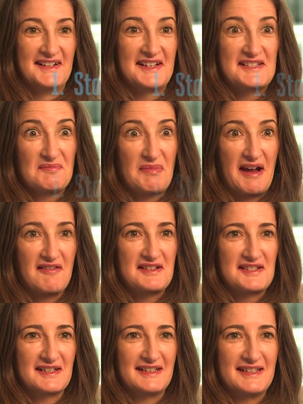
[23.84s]
It's
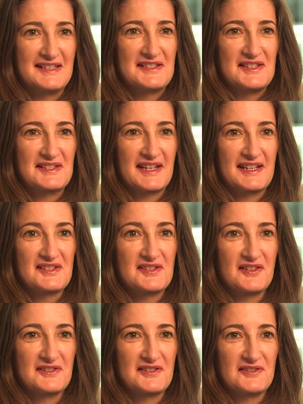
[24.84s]
embarrassingly easy to get
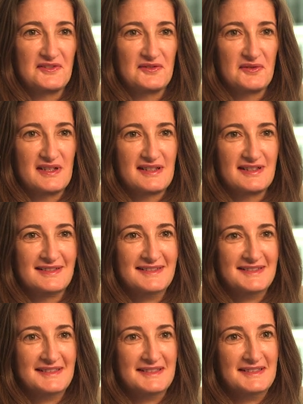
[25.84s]
started on Twitter,
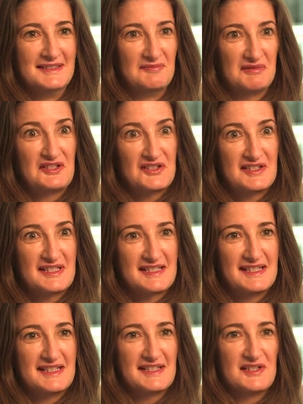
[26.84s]
but just as
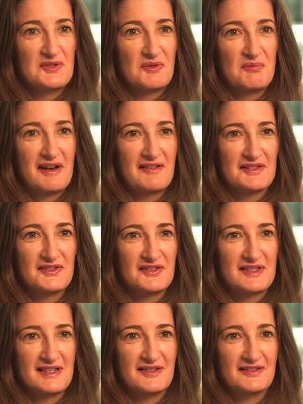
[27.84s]
easy to embarrass
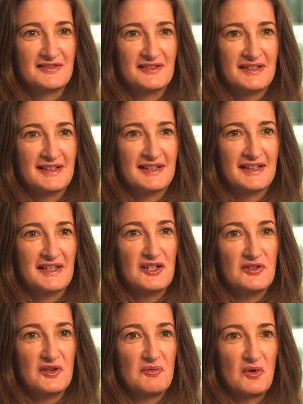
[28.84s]
yourself.
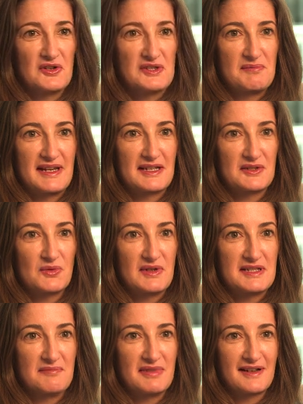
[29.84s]
You don't want to make a
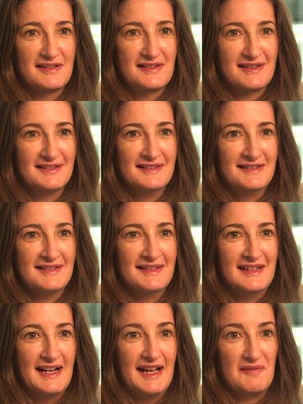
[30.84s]
Twitter blunder
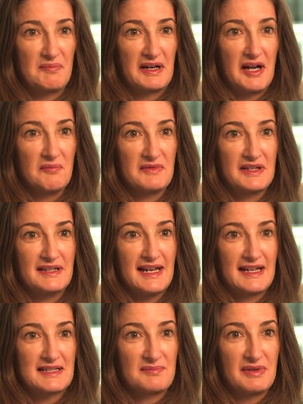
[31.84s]
and become the
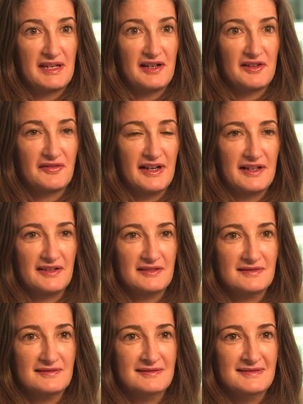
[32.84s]
next PR
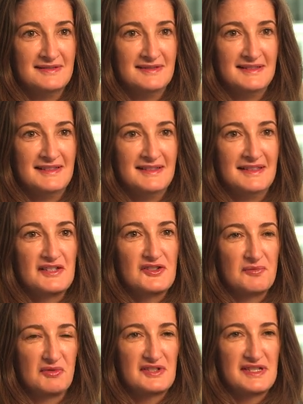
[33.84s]
fail,
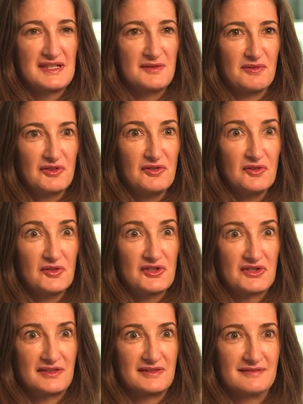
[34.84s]
so proceed with
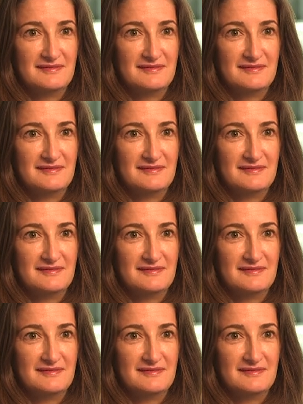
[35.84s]
caution.